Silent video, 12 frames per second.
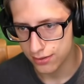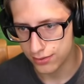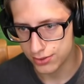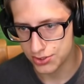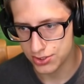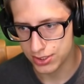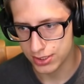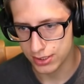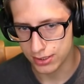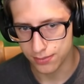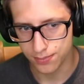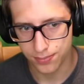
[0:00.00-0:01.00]
We're just going
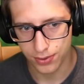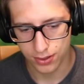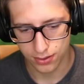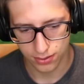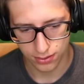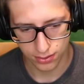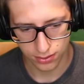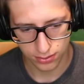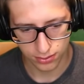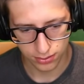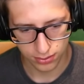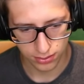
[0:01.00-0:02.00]
to...
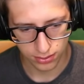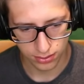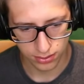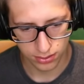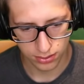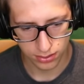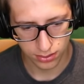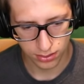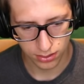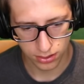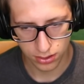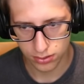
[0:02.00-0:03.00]
Oh!
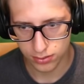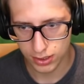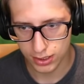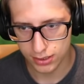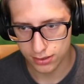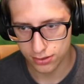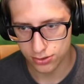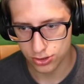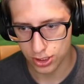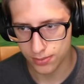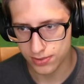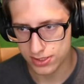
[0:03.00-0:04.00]
Oh god, another
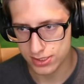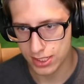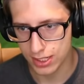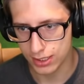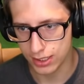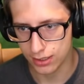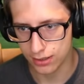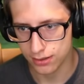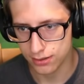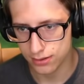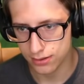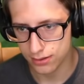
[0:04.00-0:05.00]
tribe is attacking.
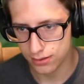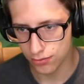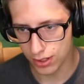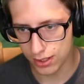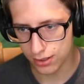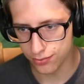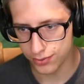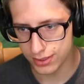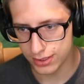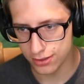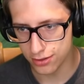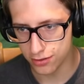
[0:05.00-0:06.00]
Well, we
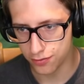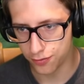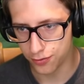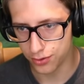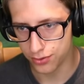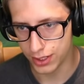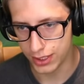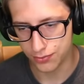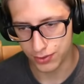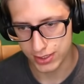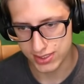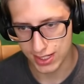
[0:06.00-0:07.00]
did need food
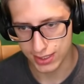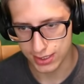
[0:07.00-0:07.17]
anyways, I